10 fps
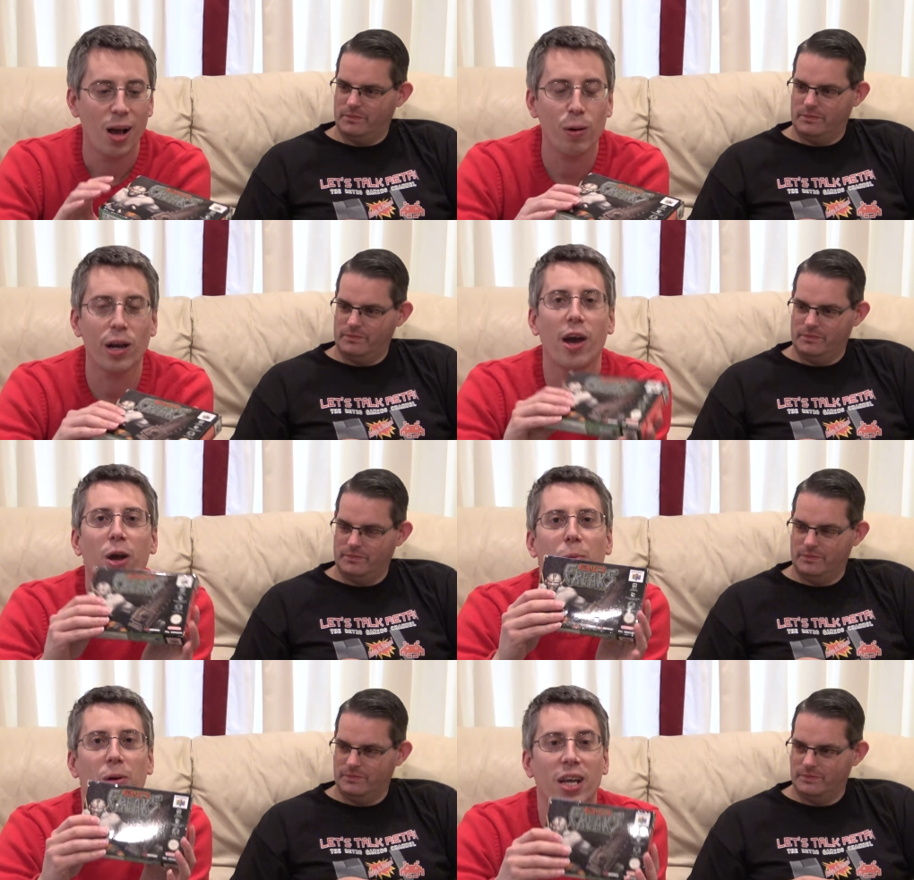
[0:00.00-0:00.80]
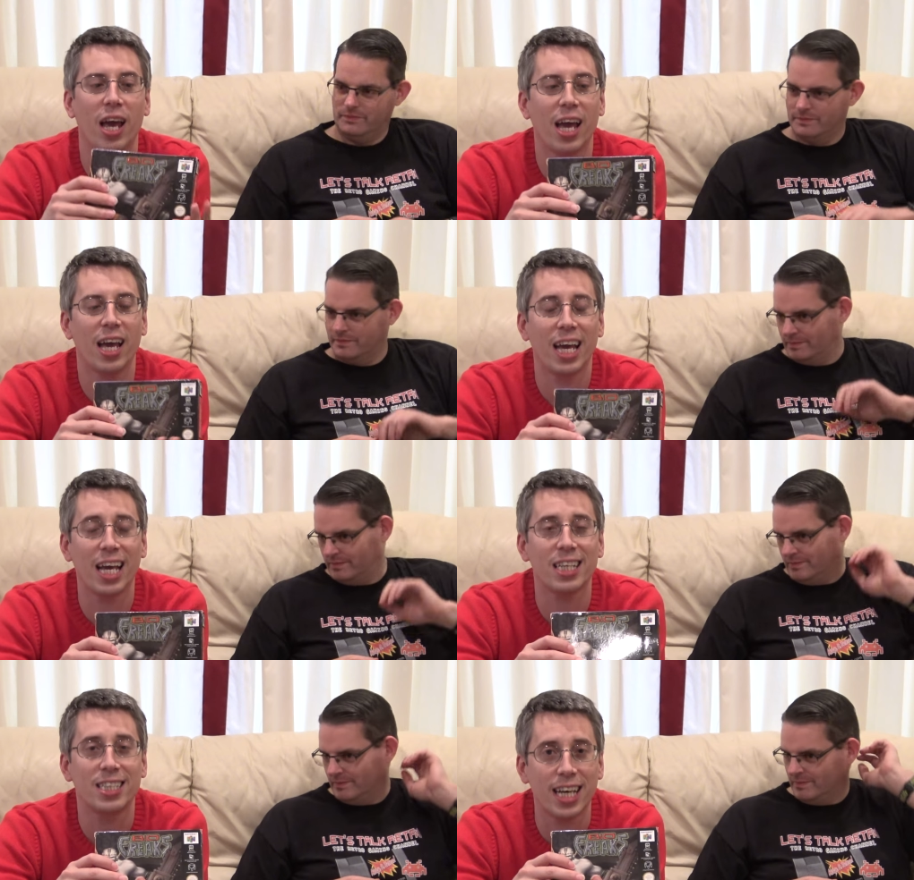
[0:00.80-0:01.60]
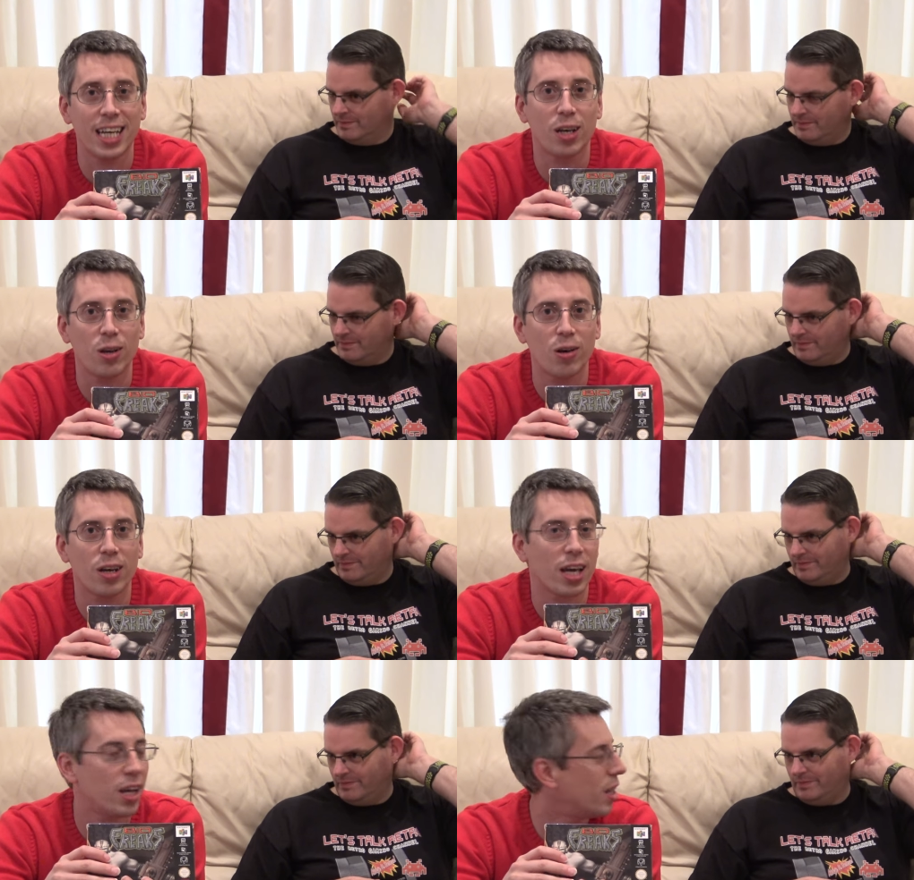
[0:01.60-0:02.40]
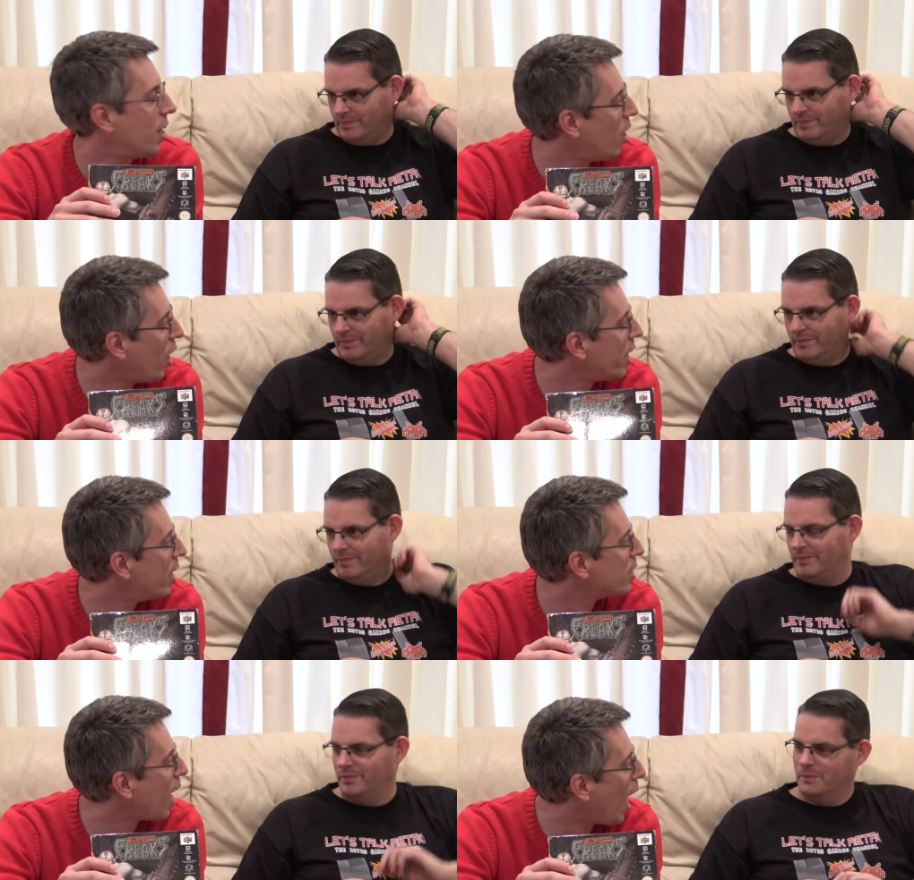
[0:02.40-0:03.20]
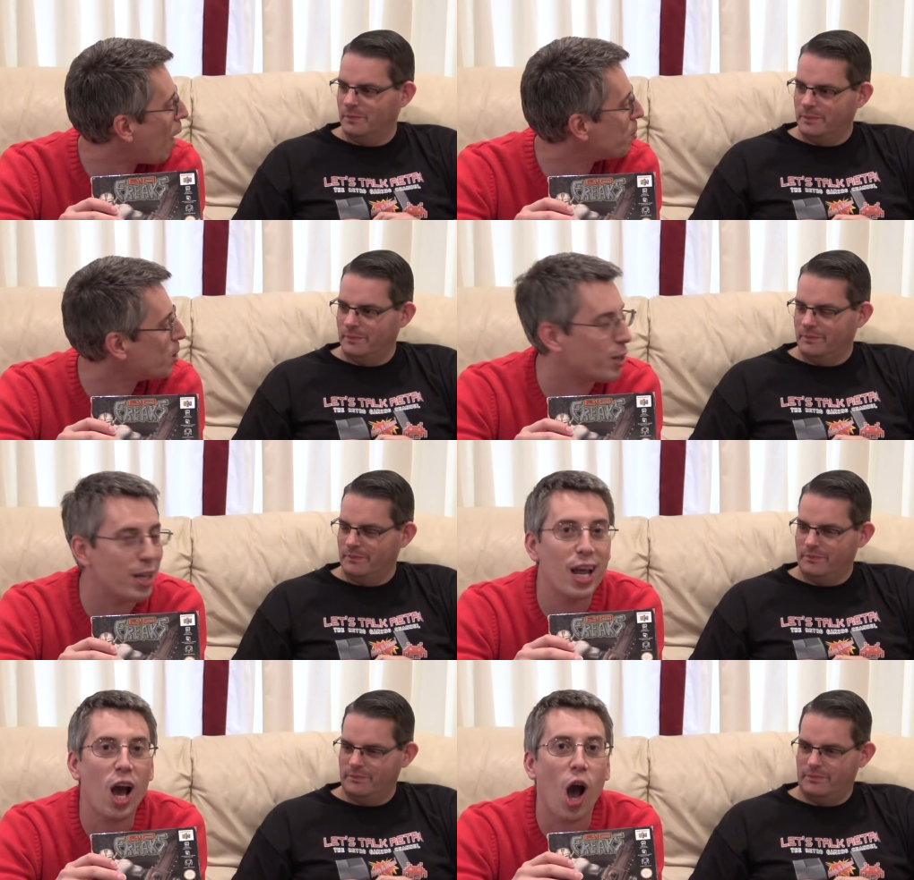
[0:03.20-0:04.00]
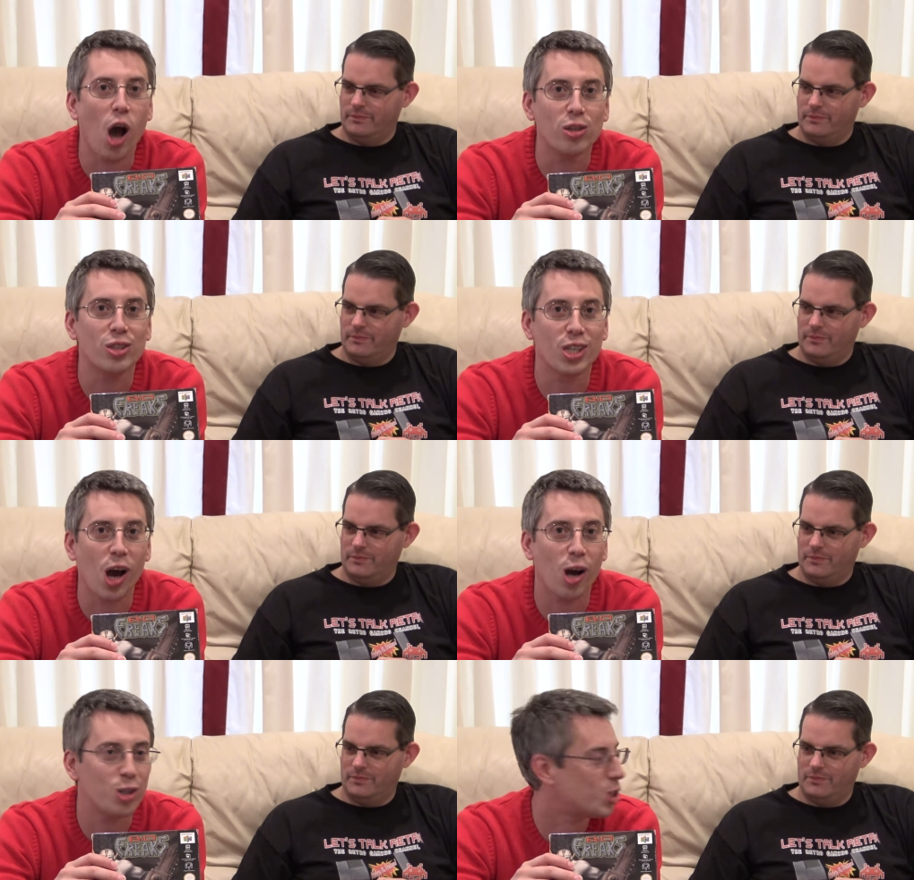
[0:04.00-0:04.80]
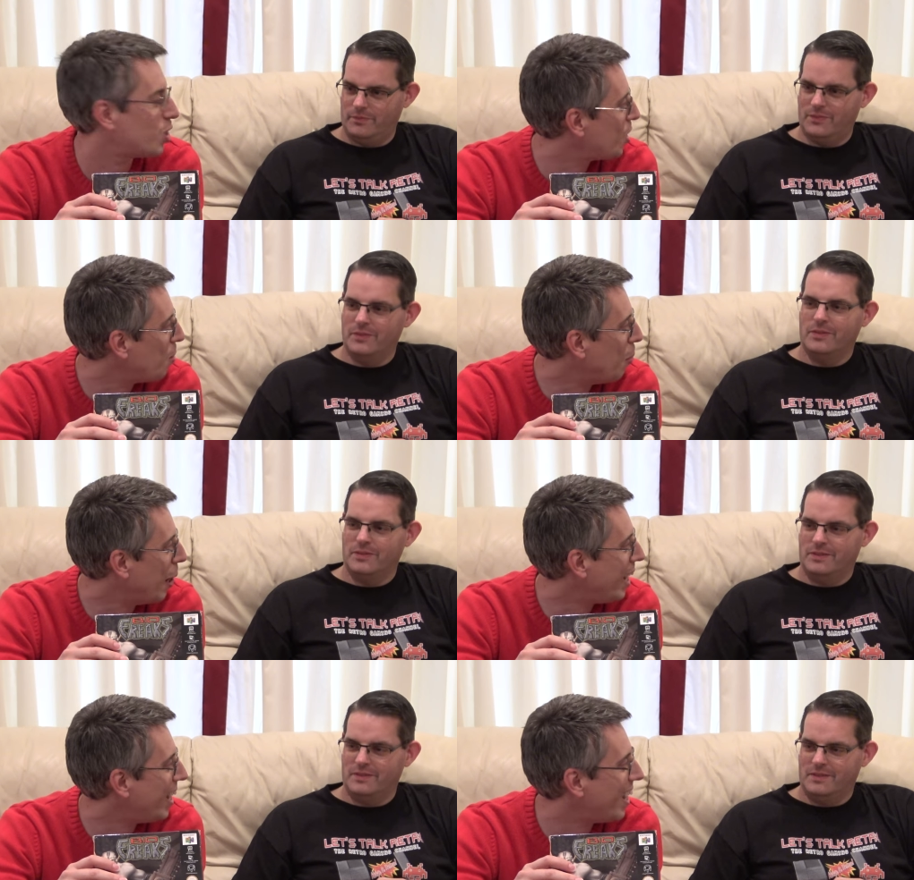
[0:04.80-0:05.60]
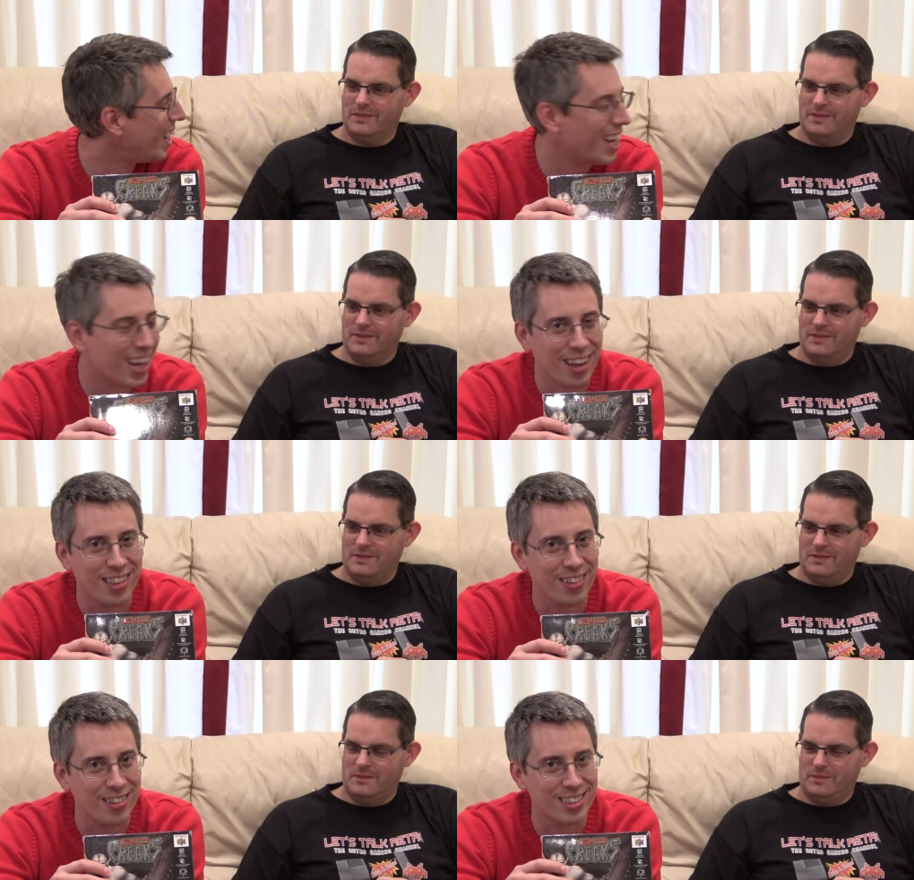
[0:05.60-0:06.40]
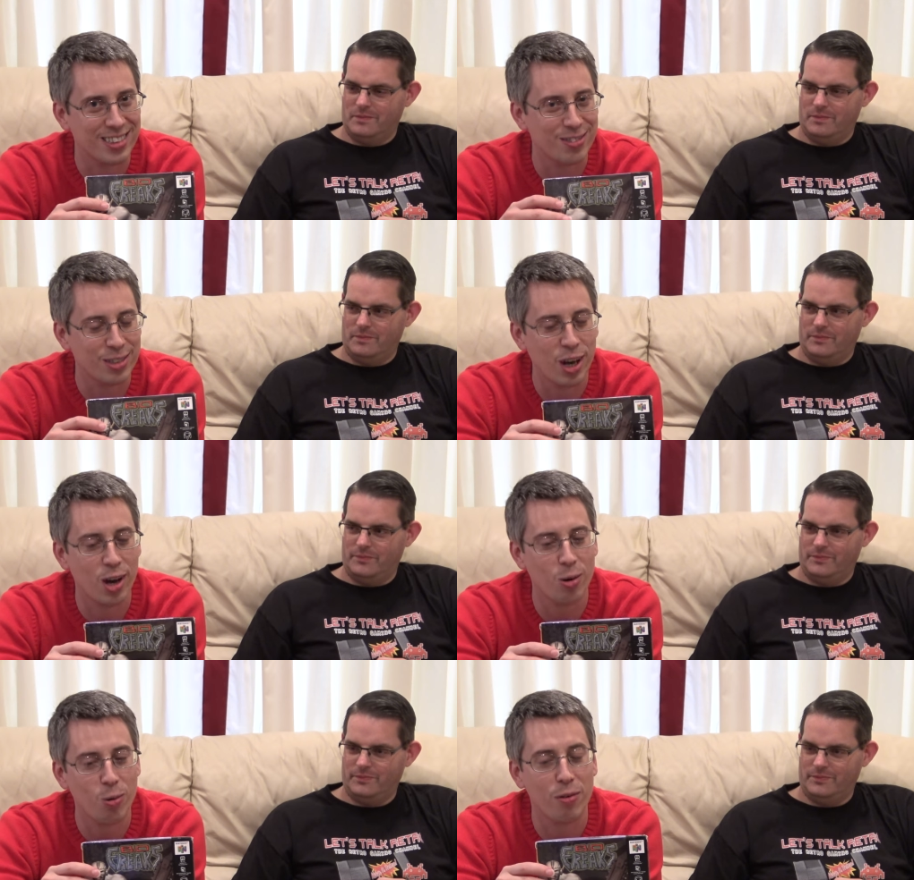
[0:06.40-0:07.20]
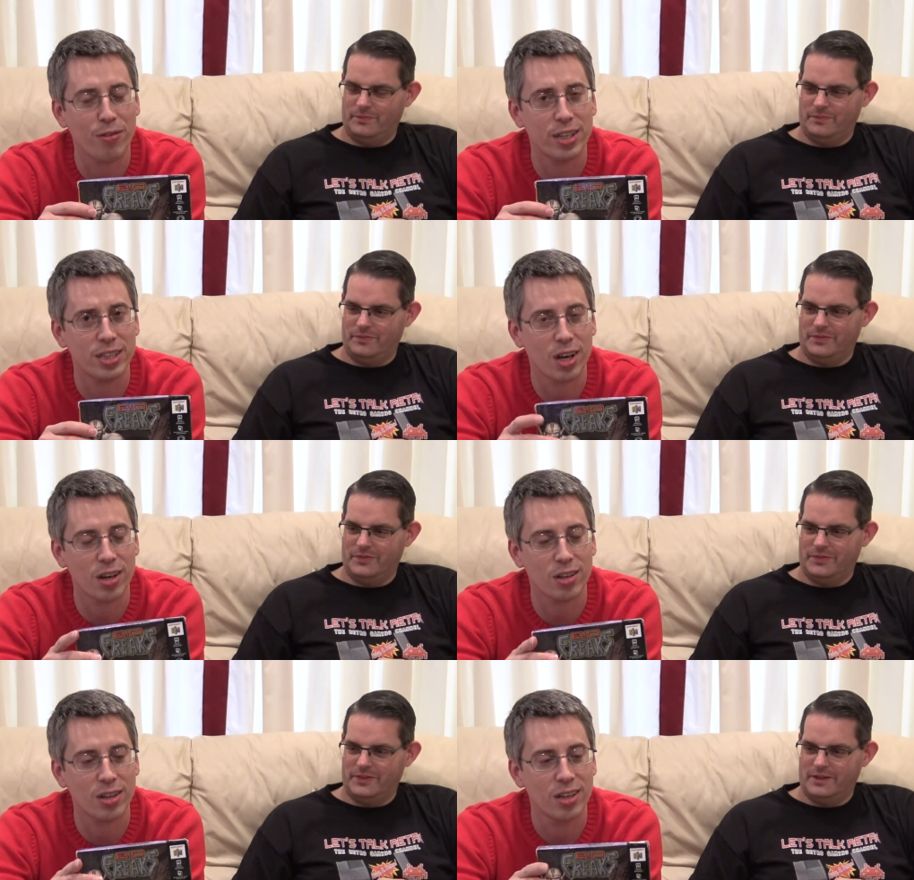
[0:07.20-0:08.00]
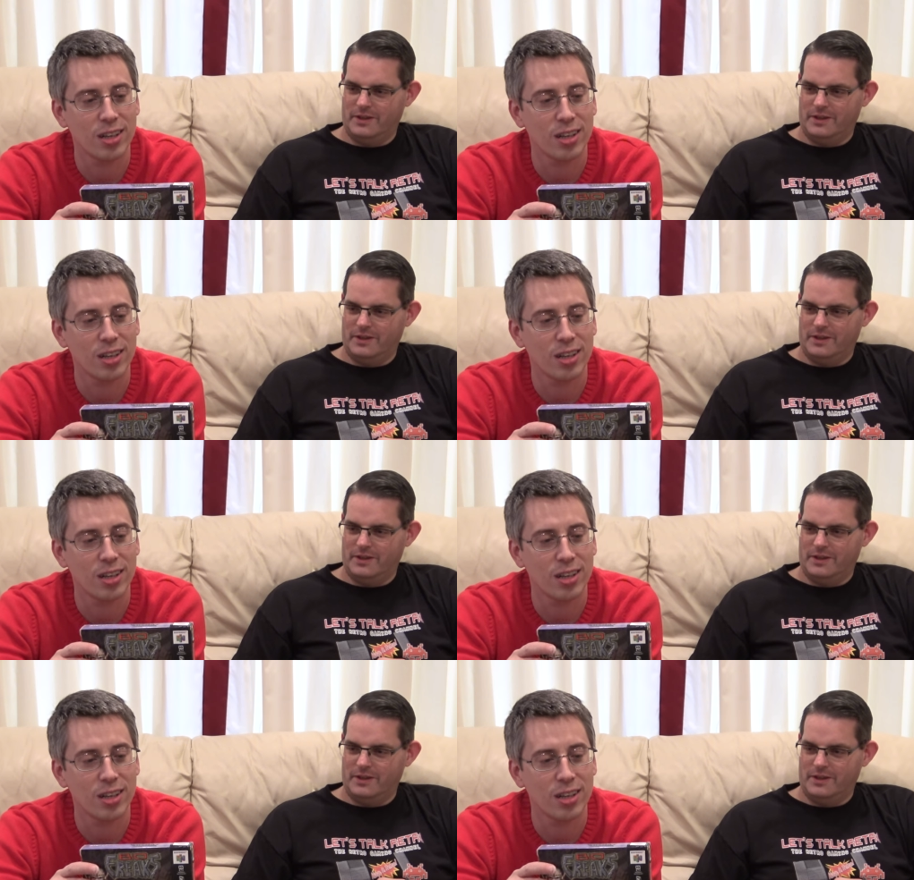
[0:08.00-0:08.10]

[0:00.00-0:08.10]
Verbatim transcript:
Speaker 1: When I opened it, it did look like it absolutely untouched completely, and I thought, oh no, what have I done?